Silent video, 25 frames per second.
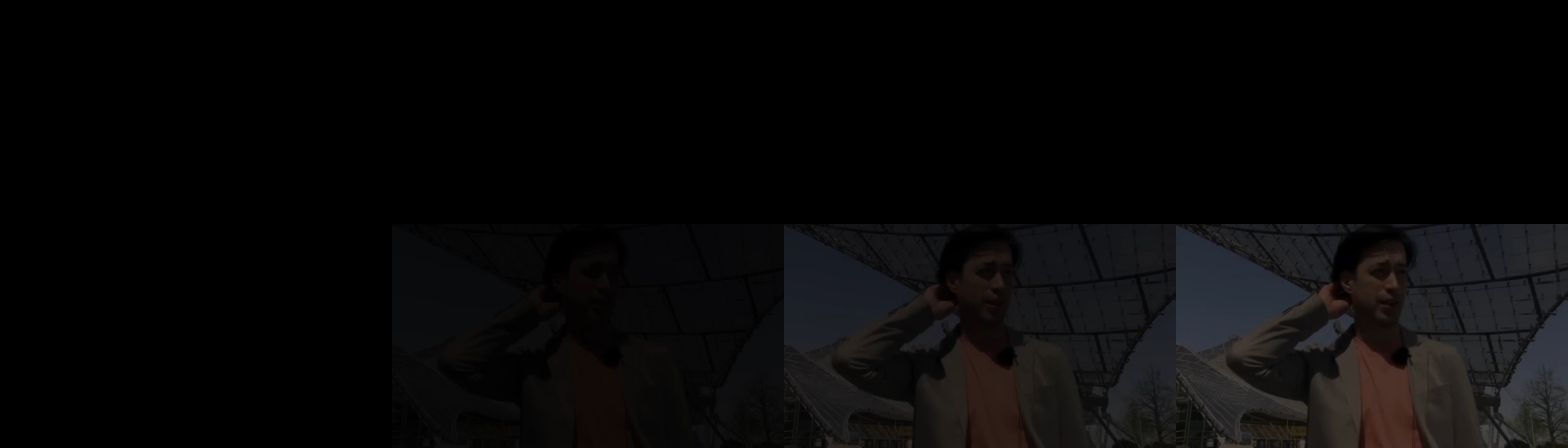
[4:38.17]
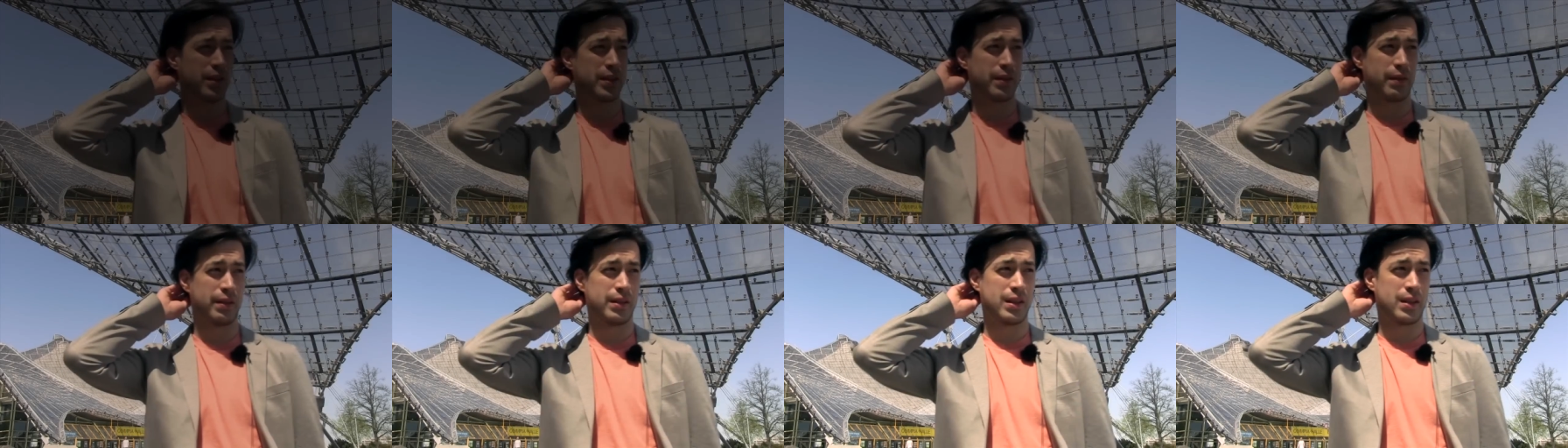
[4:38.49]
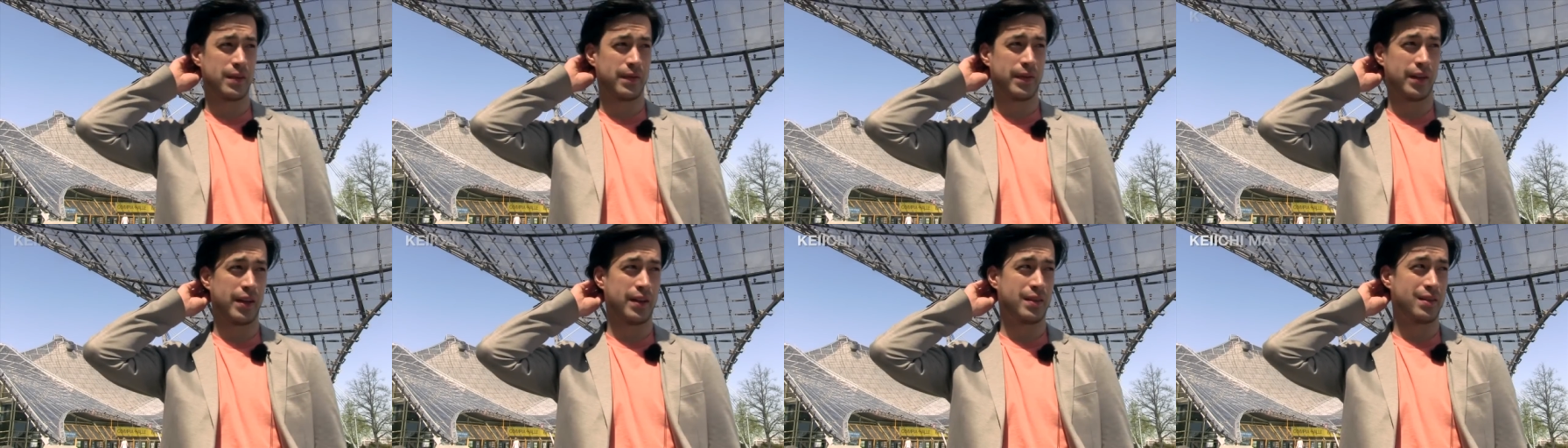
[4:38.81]
The user
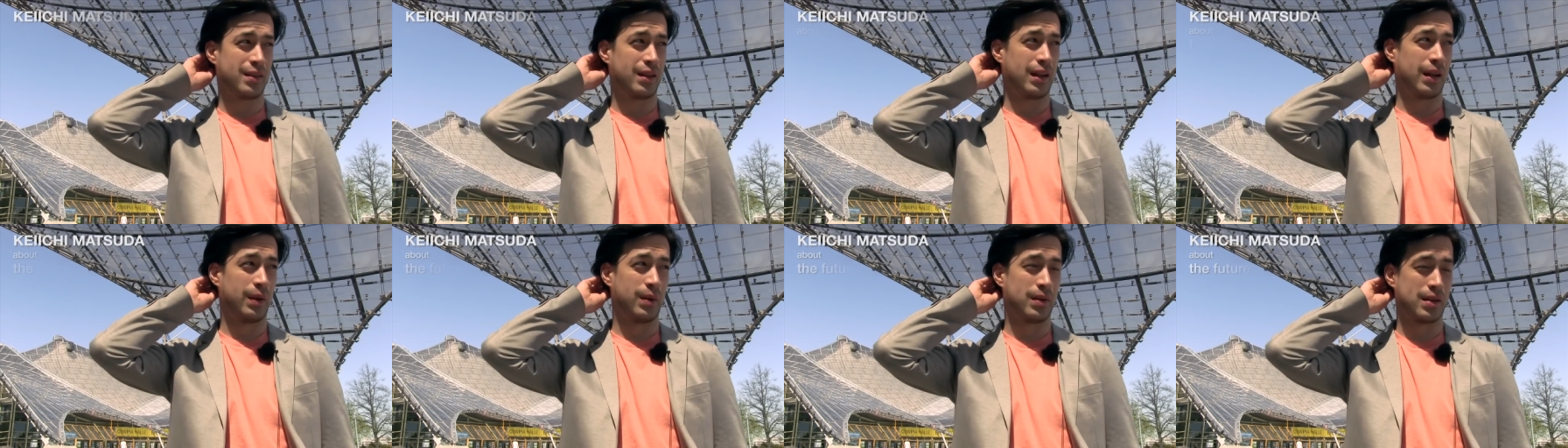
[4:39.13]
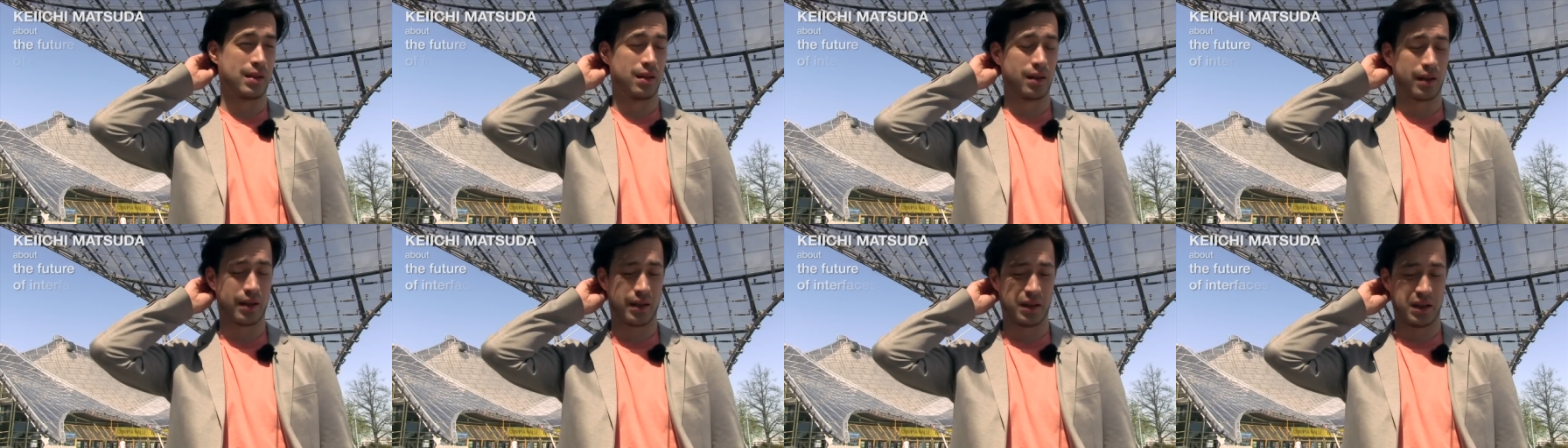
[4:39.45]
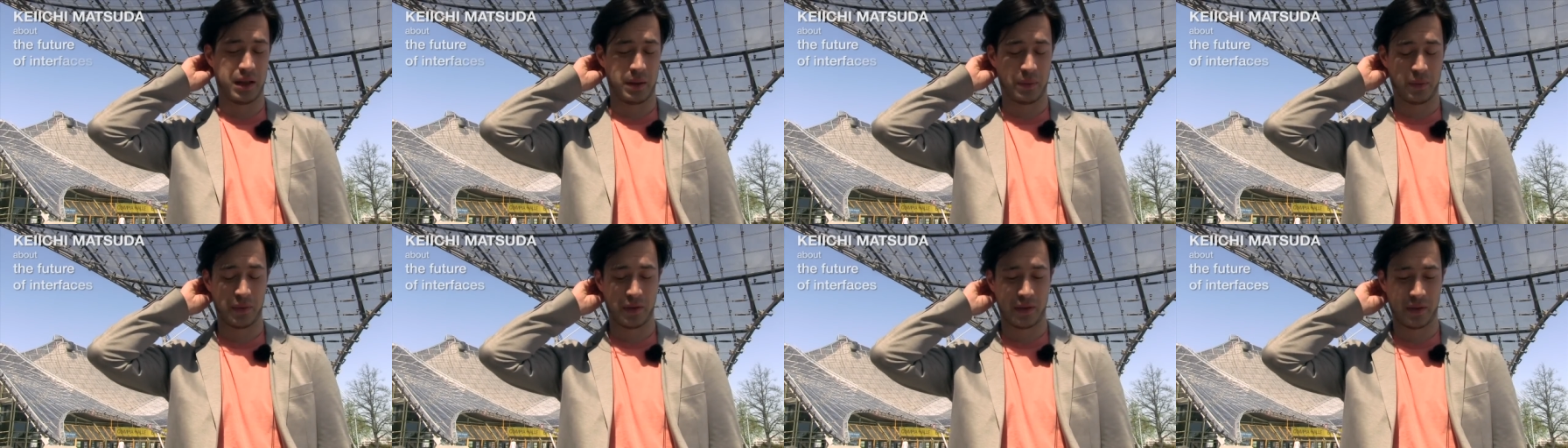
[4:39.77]
interface that I was looking
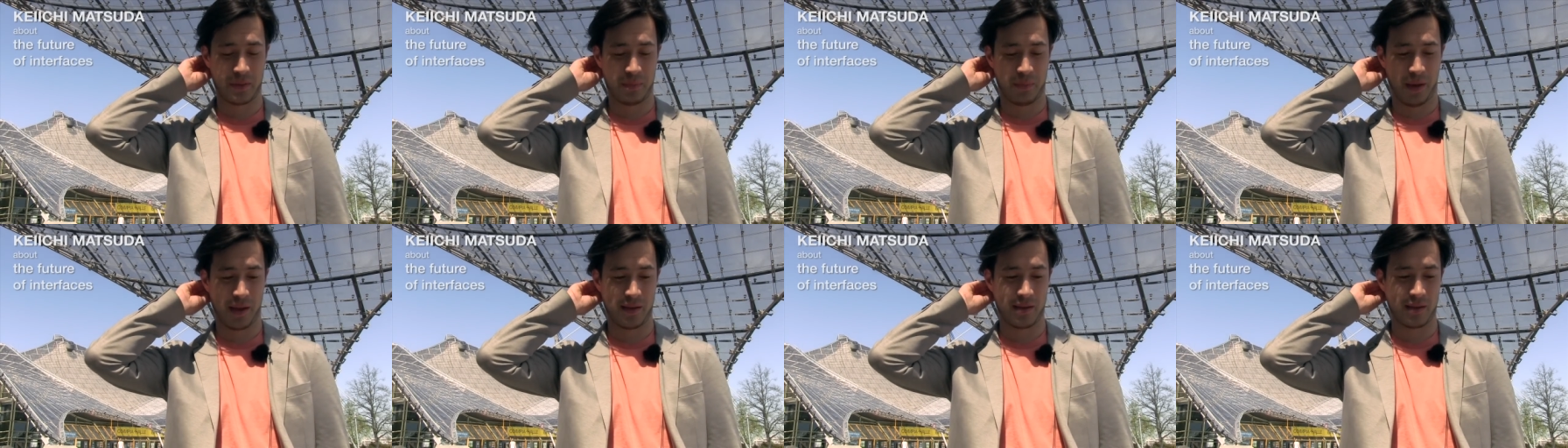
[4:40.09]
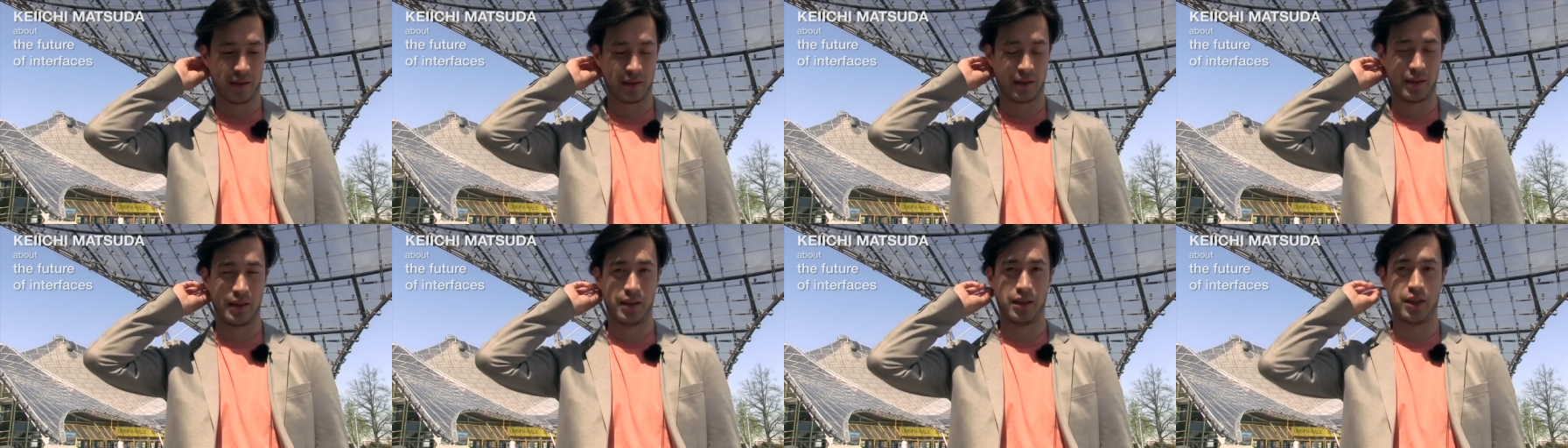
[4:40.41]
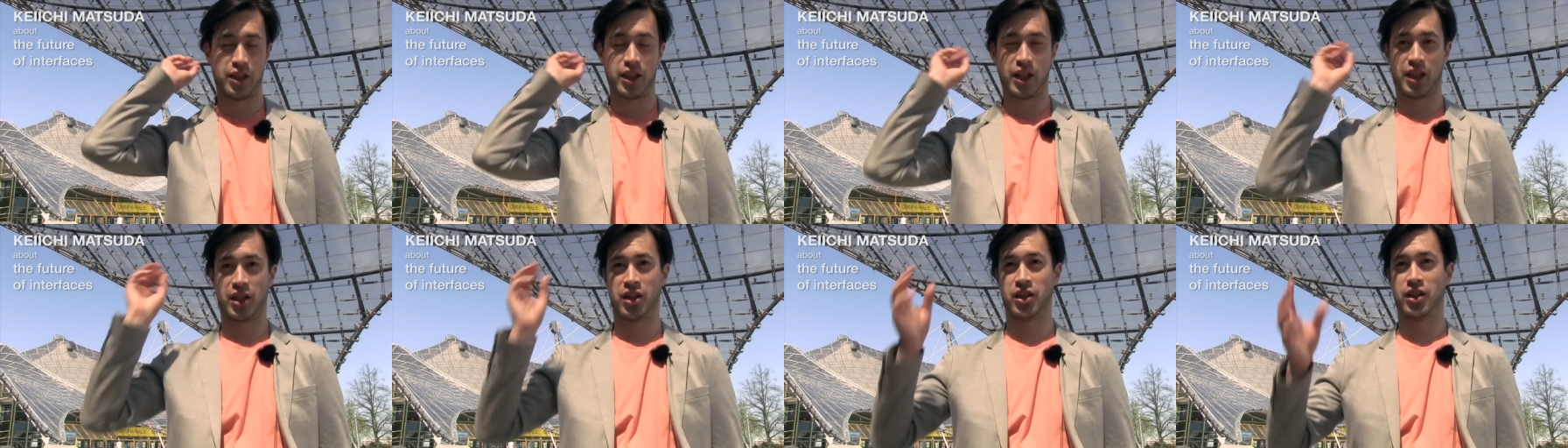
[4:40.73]
at was basically
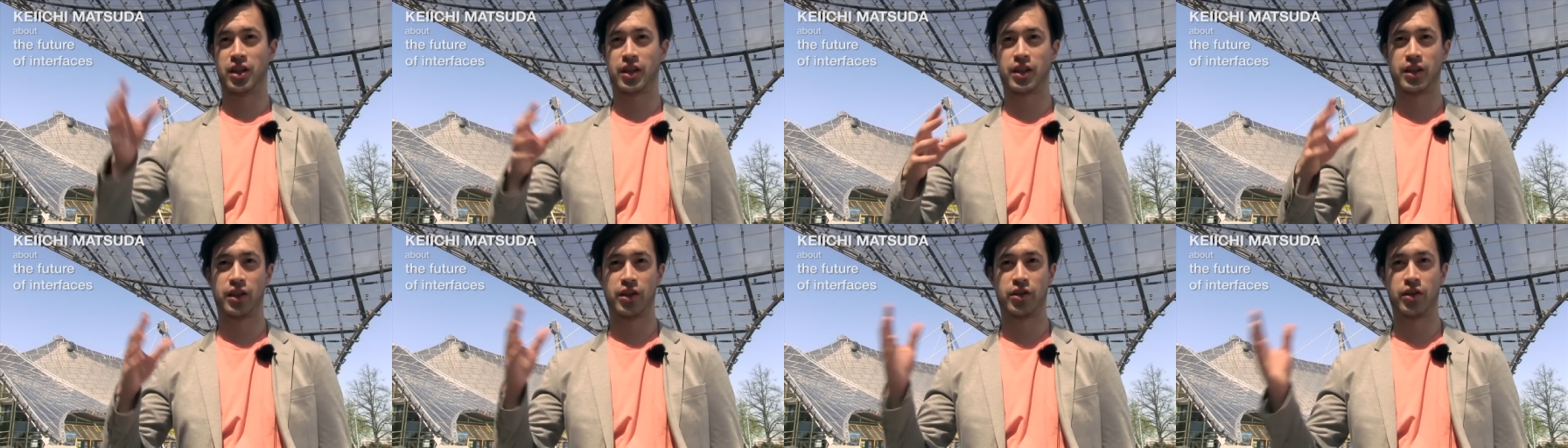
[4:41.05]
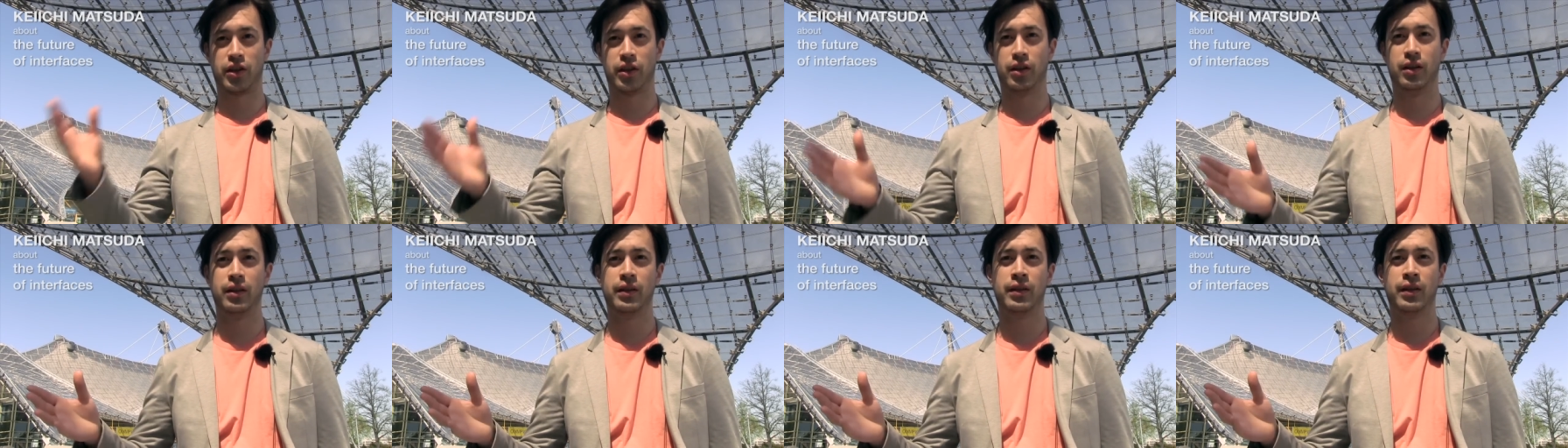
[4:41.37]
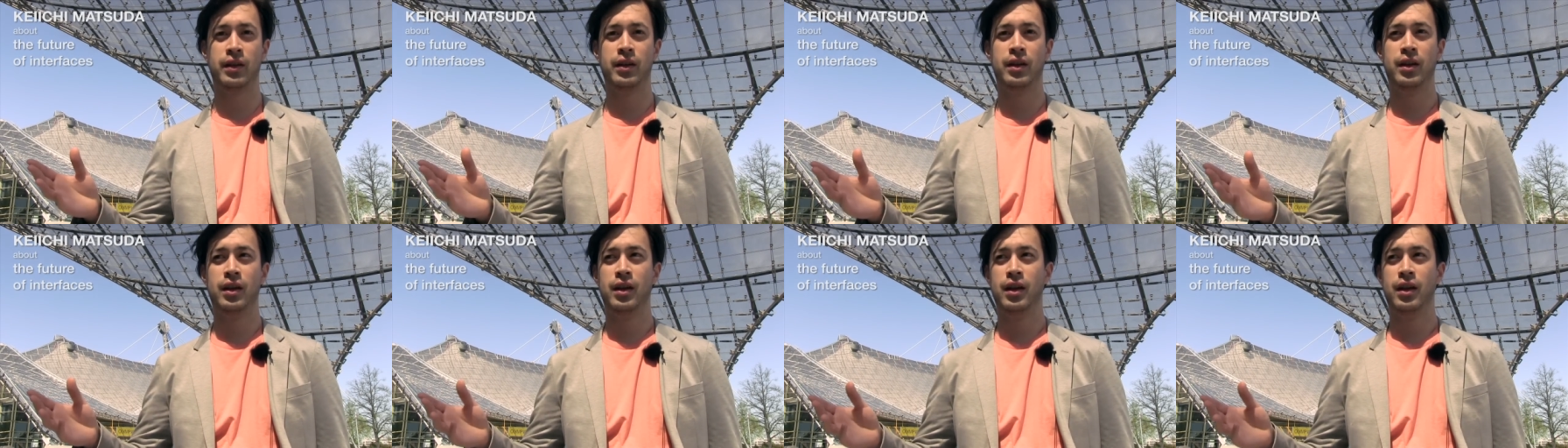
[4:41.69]
gesture controlled.